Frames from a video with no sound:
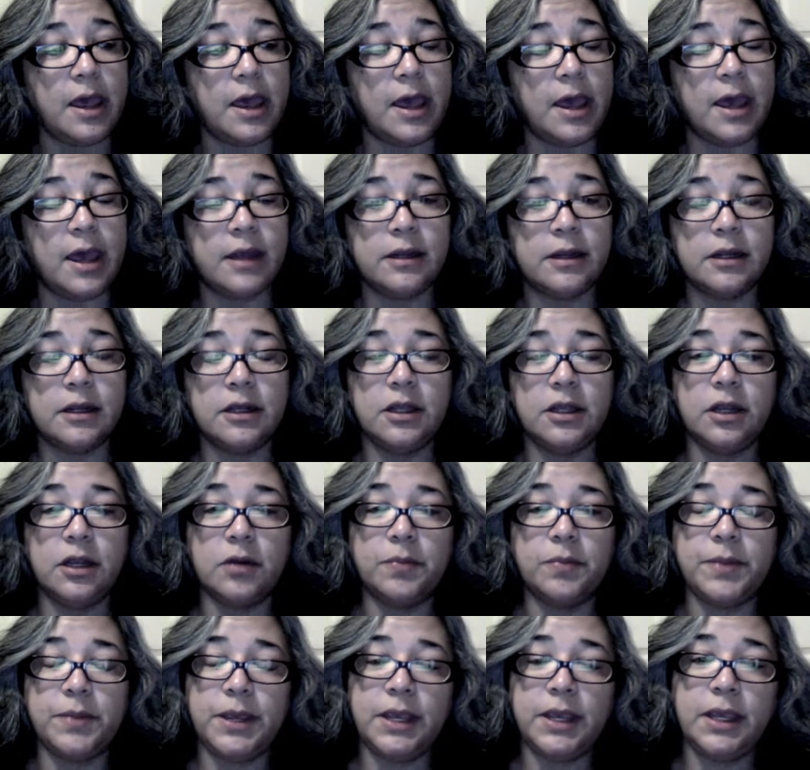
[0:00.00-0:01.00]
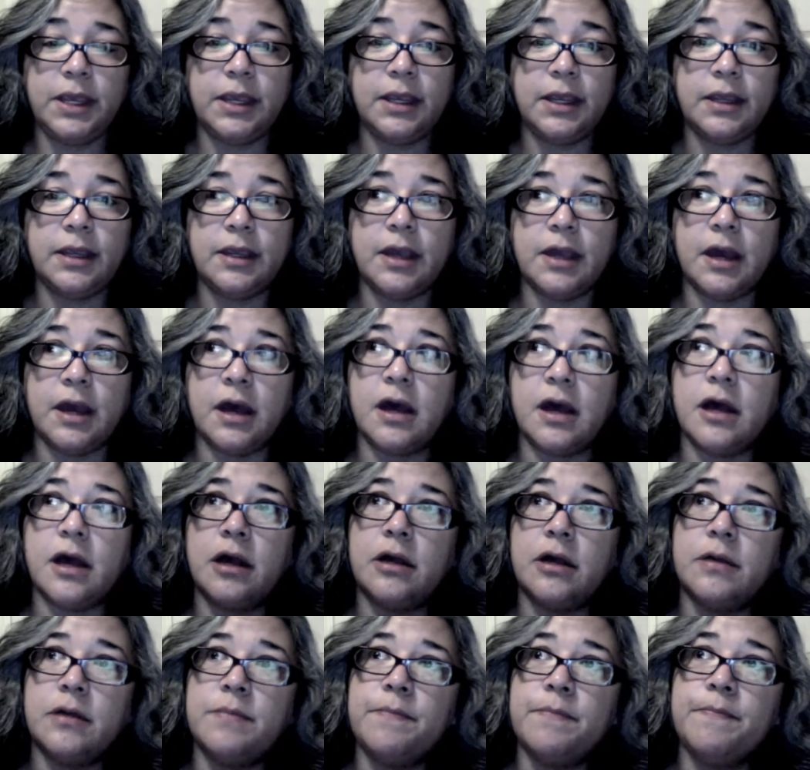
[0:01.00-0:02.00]
And it'll be
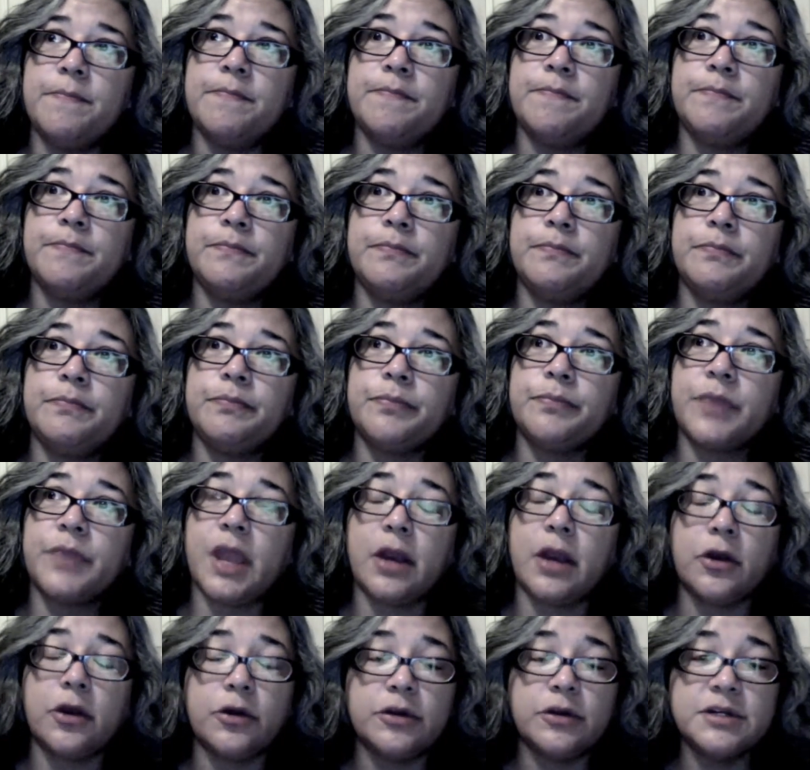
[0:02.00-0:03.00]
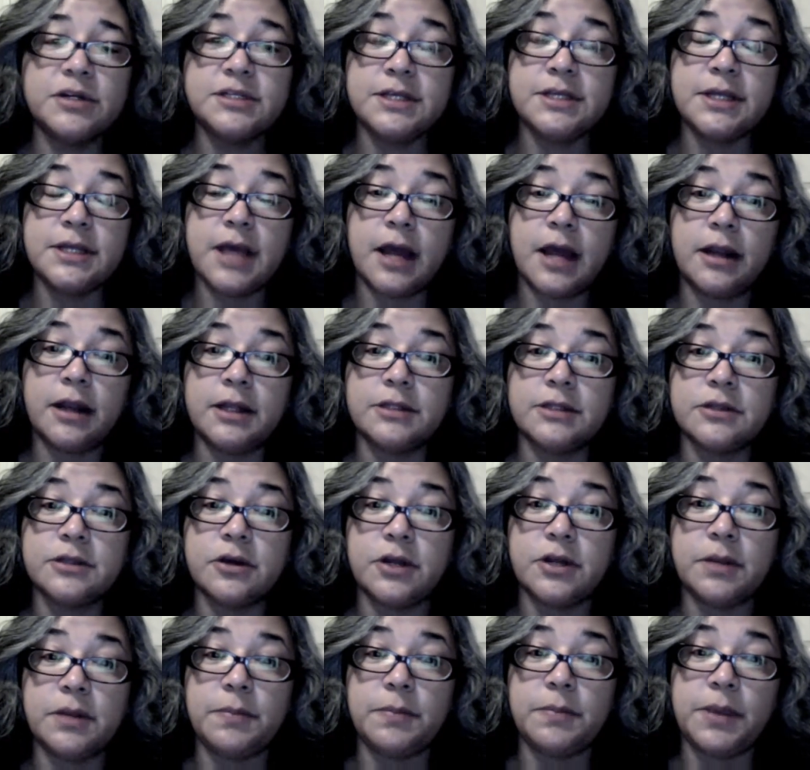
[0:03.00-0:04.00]
a currency that is
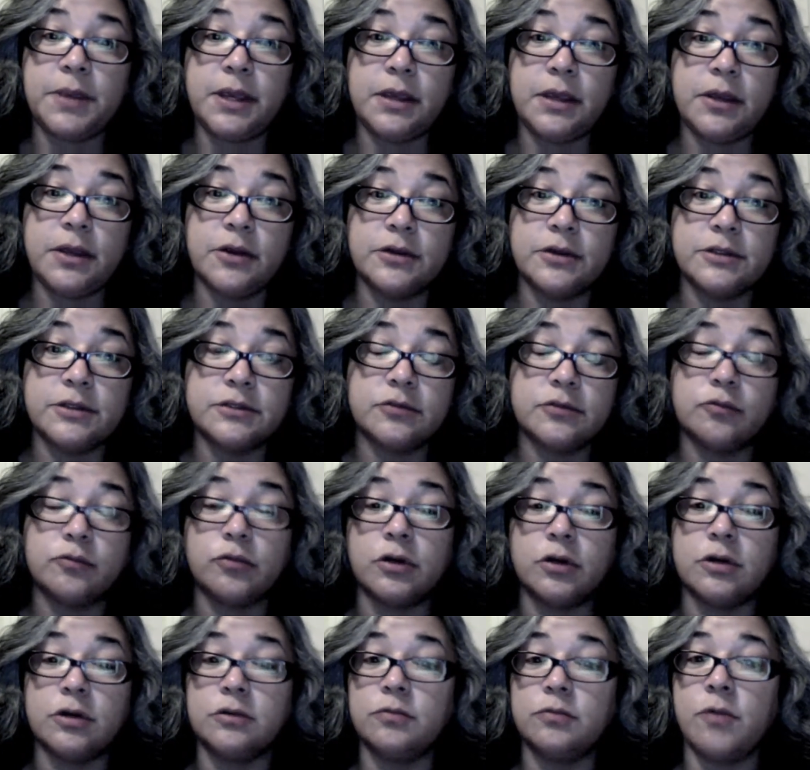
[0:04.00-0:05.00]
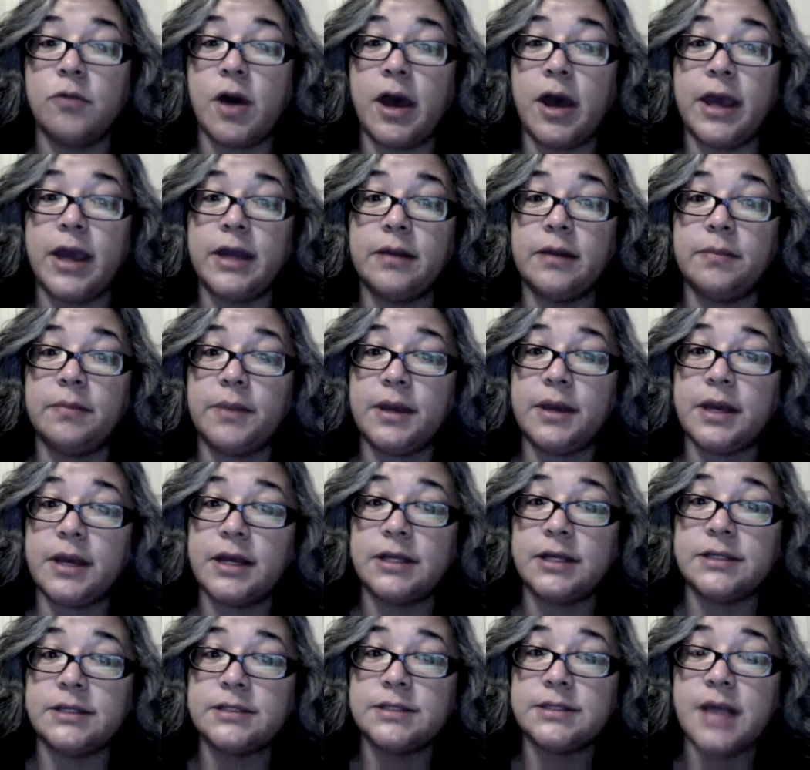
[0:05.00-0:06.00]
going to be used worldwide,
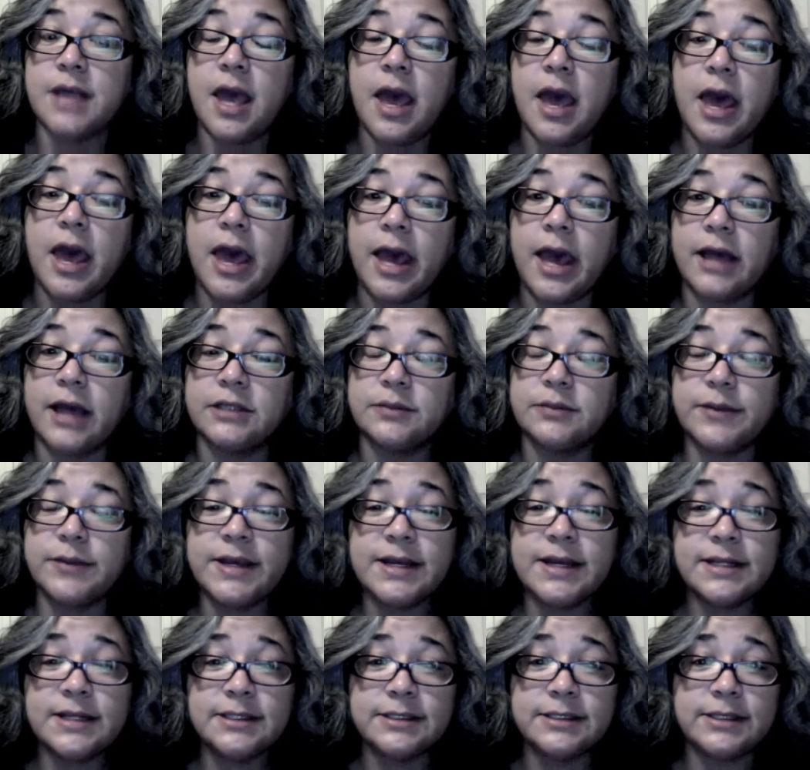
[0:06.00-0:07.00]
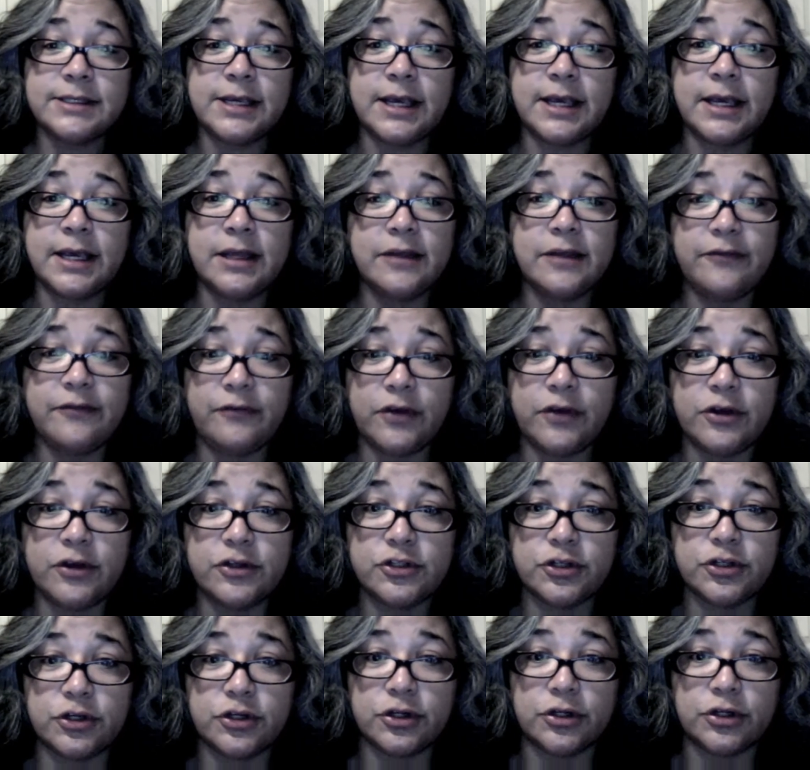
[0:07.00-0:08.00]
because as we can see in the
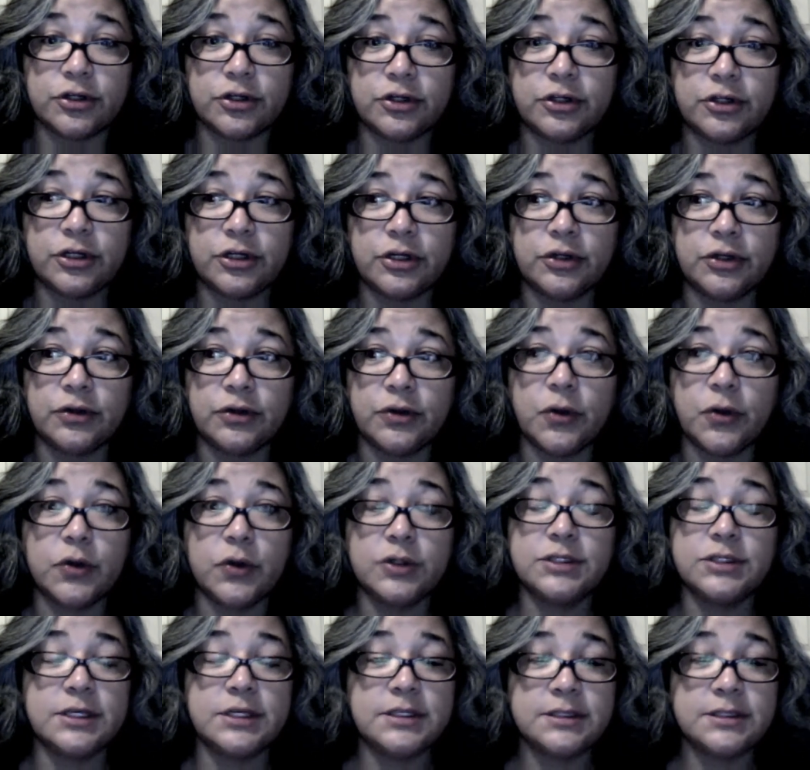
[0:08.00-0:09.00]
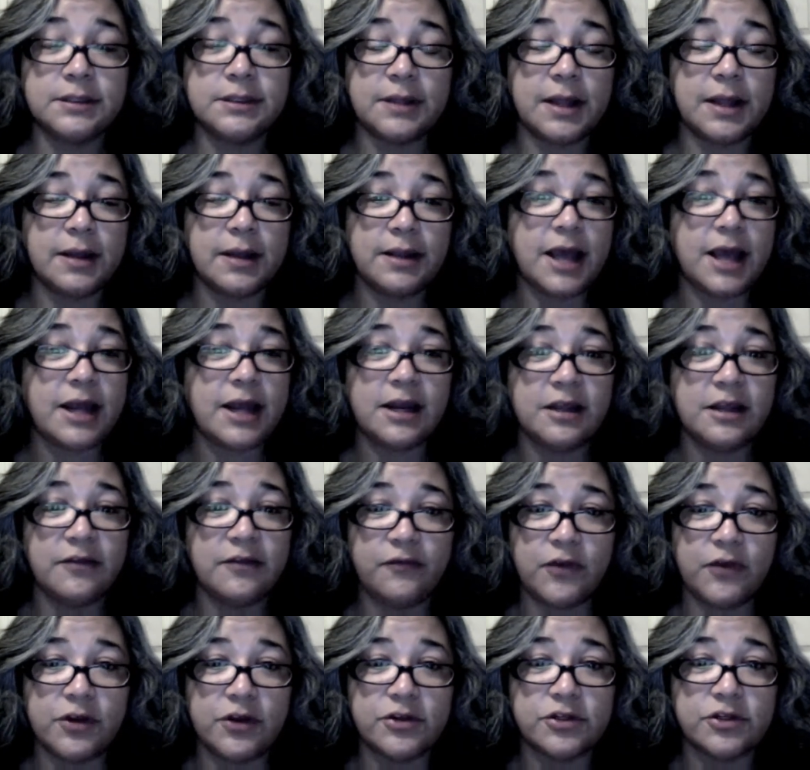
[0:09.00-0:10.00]
future, or just not in the
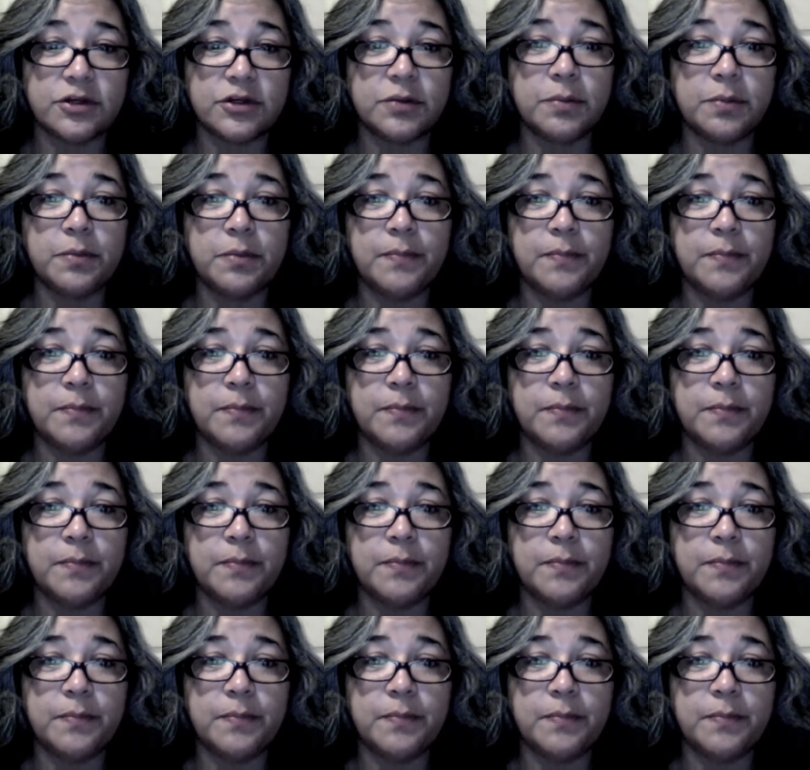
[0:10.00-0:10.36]
future,